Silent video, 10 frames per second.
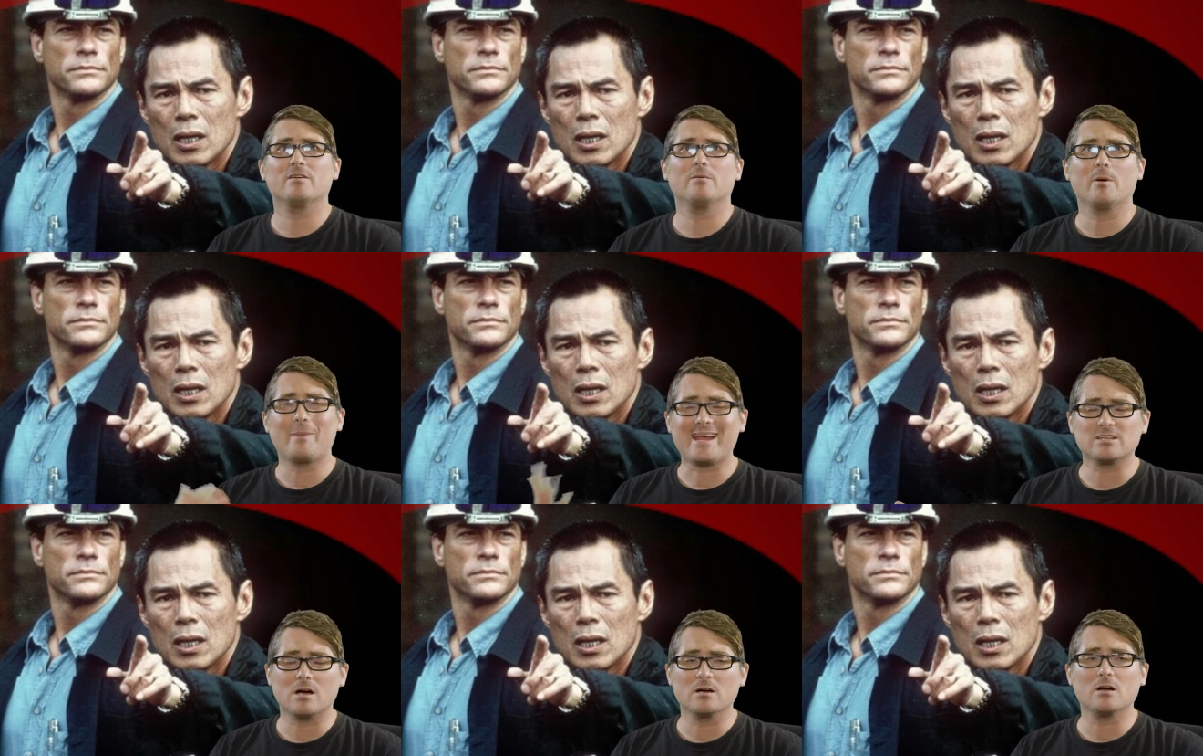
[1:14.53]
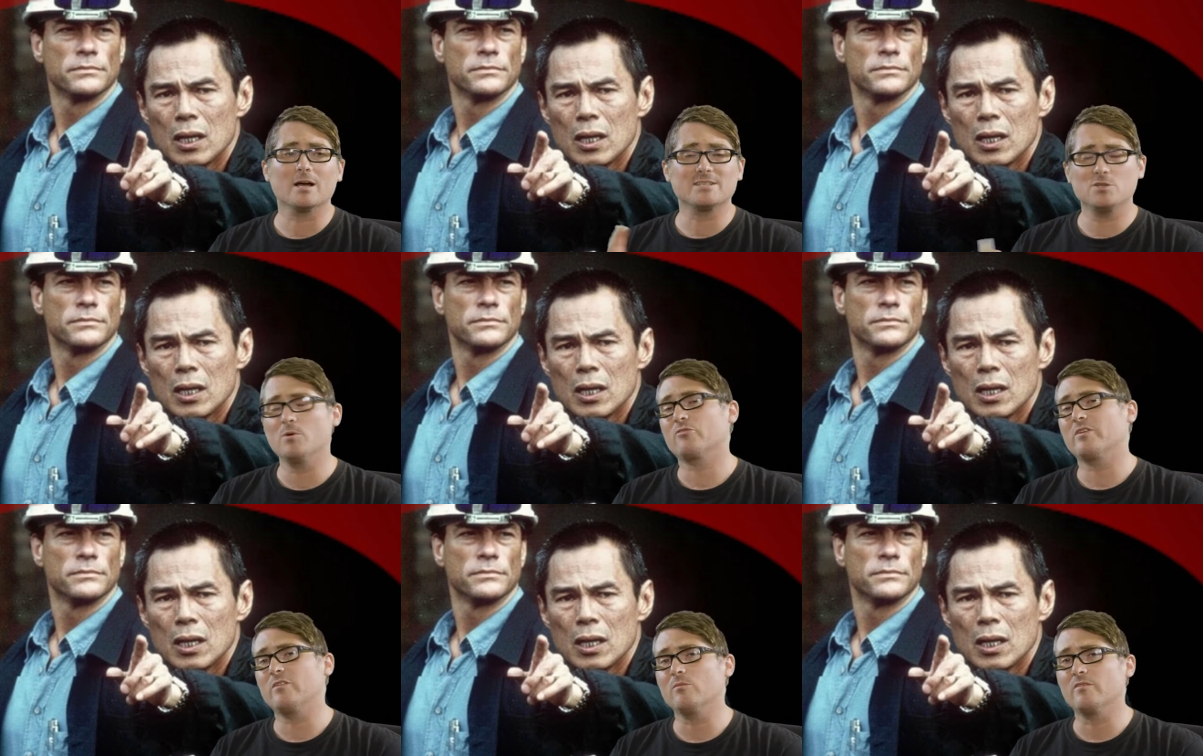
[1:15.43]
Speaker 1: He went back to Hong Kong. His two most
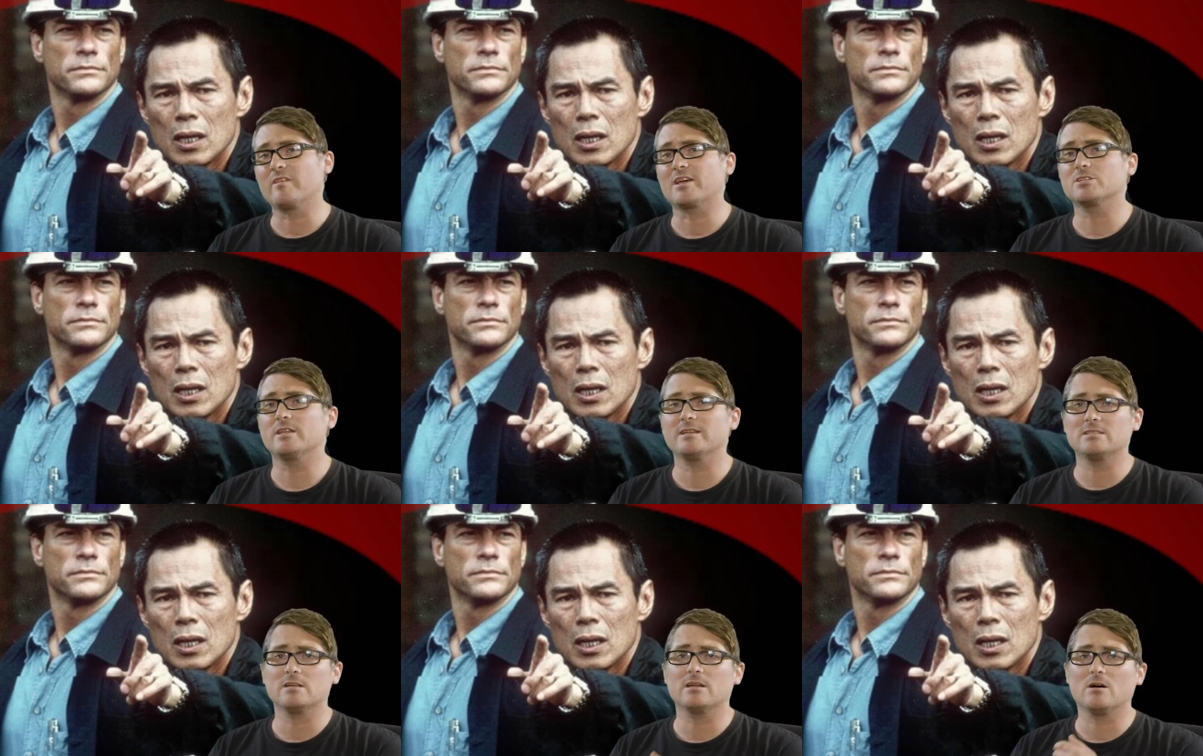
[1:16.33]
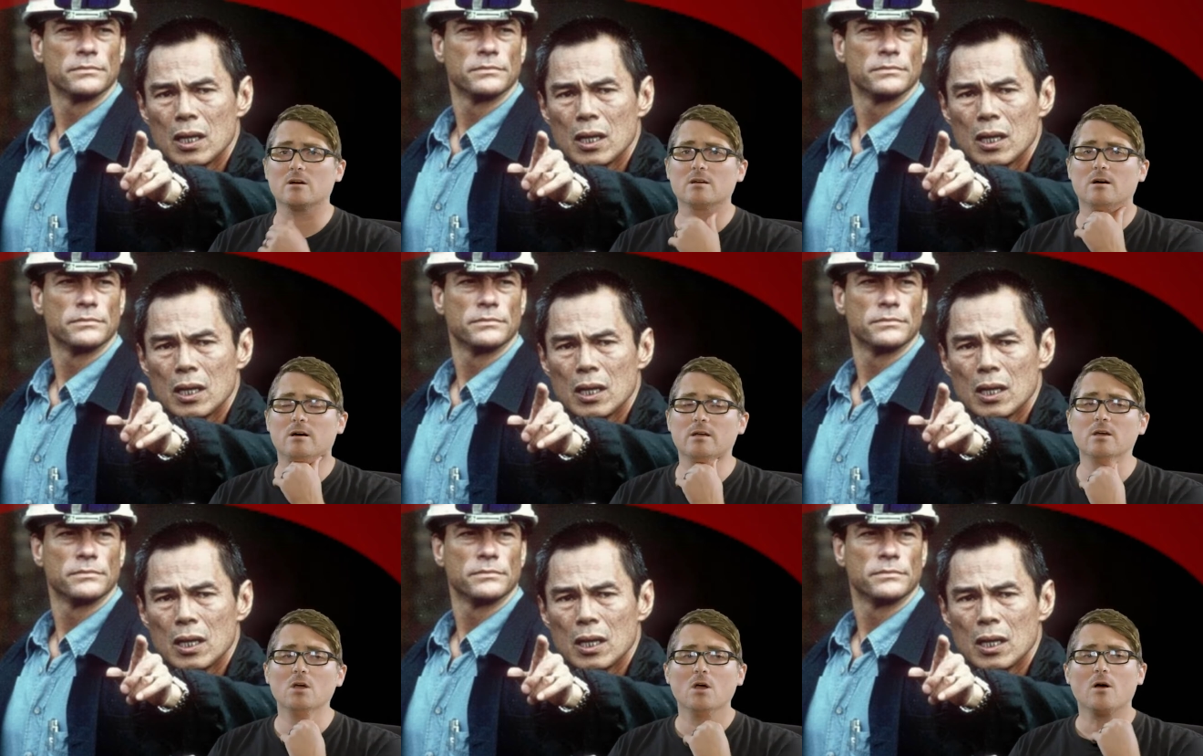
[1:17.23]
recent movies, actually, that he's done in Hong Kong
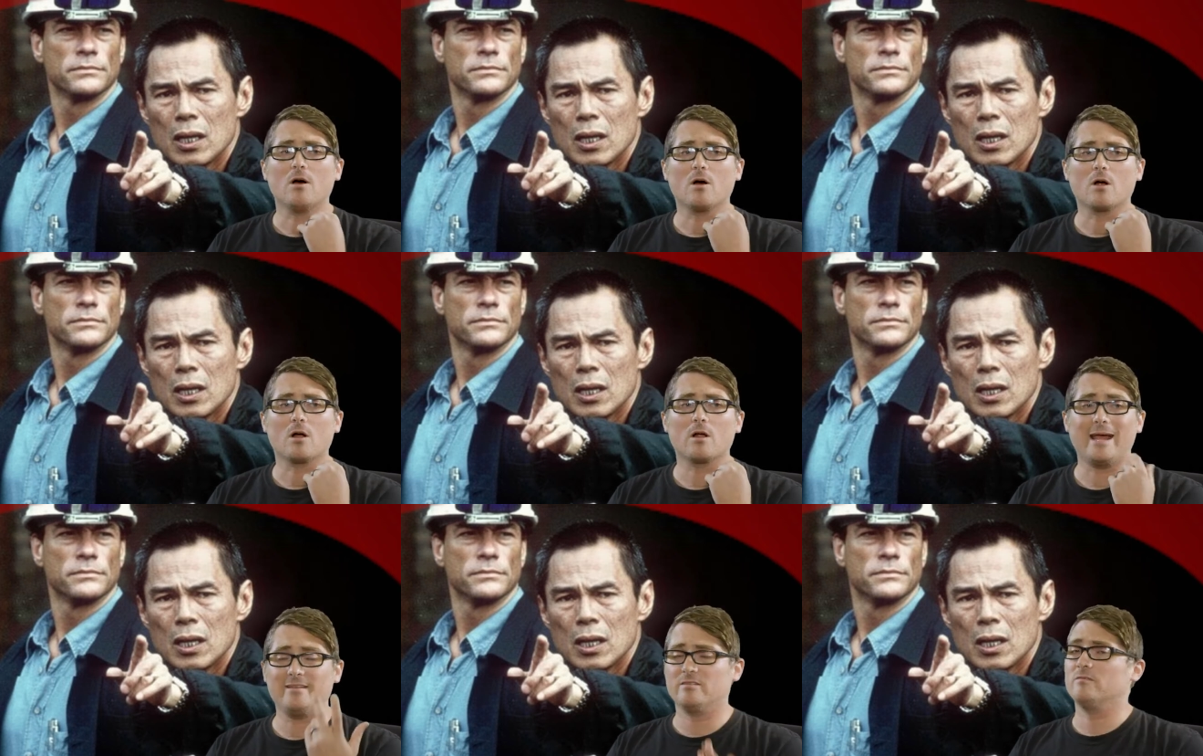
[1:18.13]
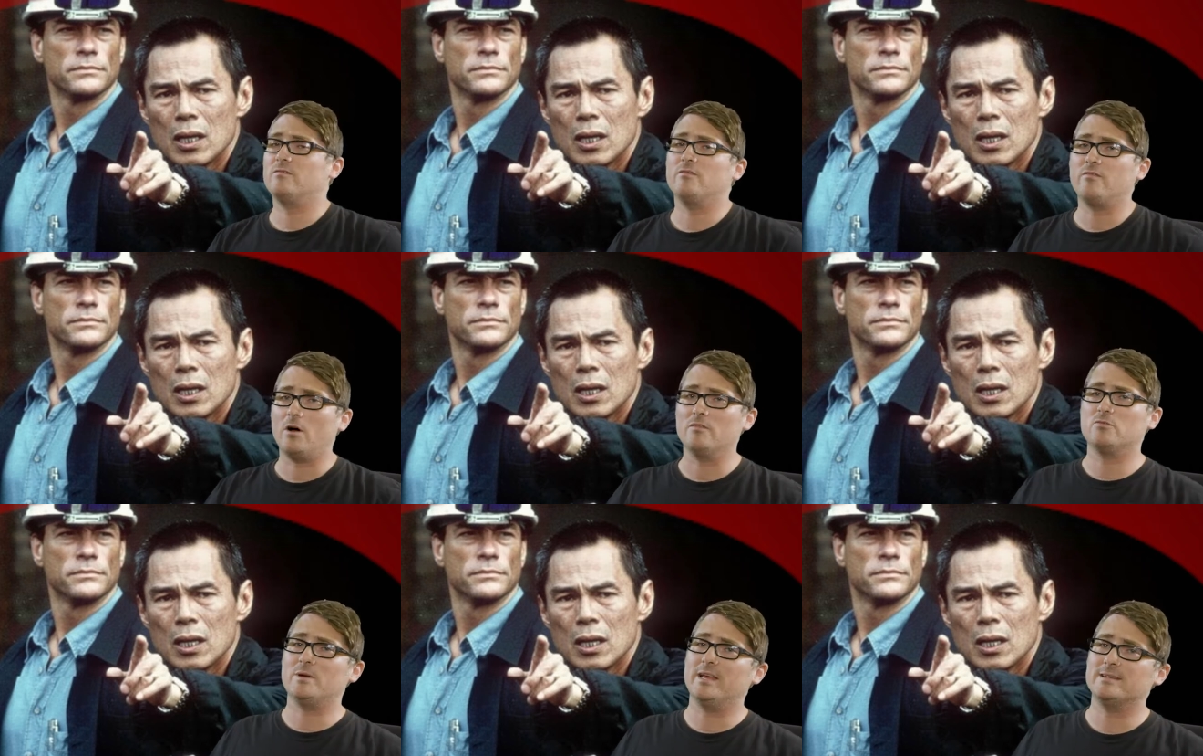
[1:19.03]
are, as of fall of
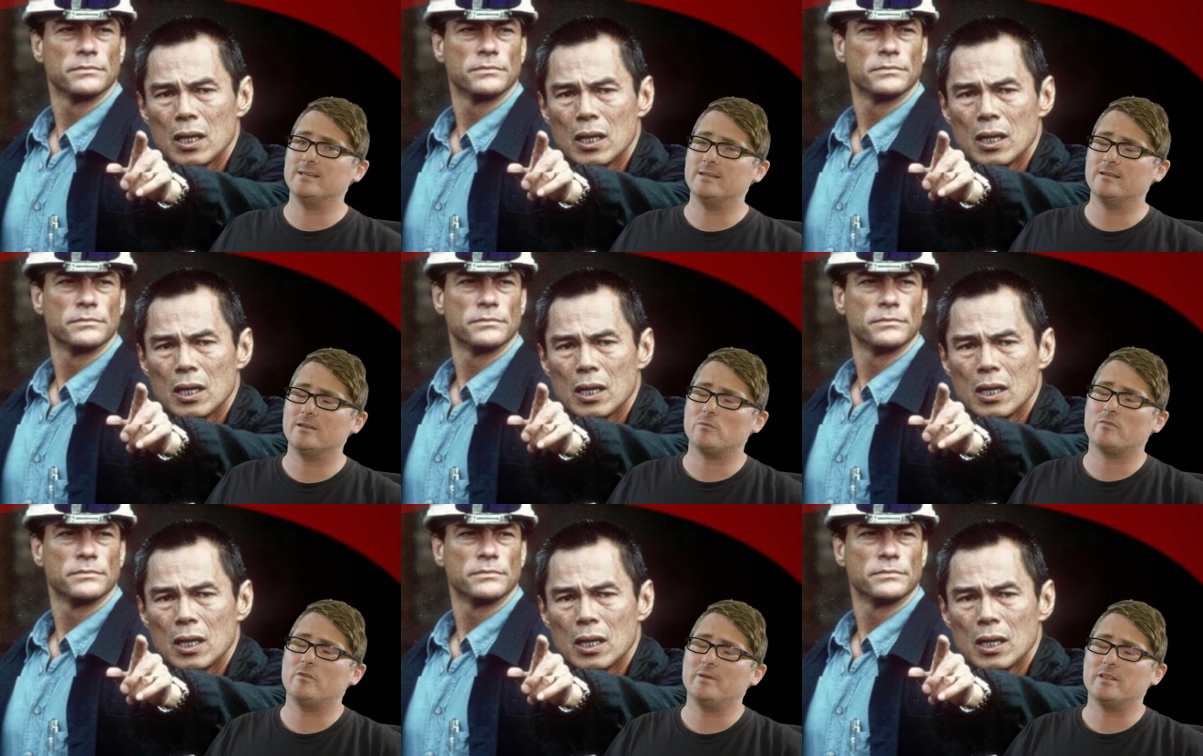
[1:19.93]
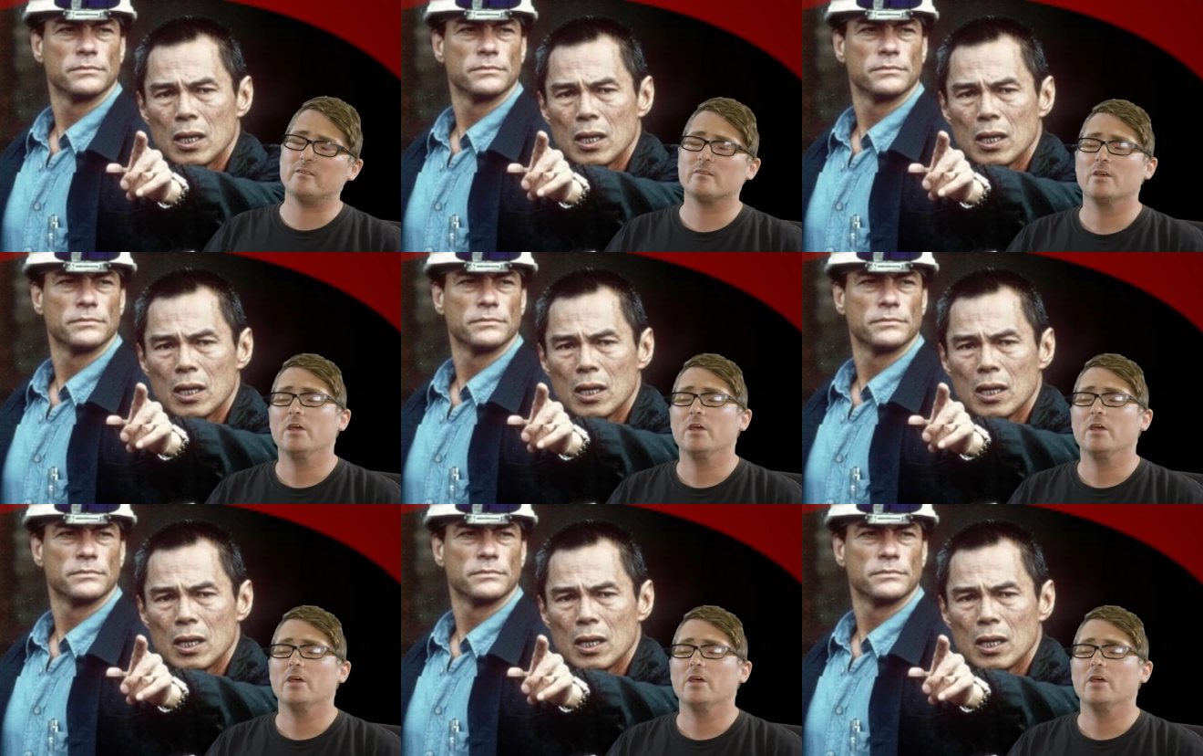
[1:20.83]
2018, as we're filming this,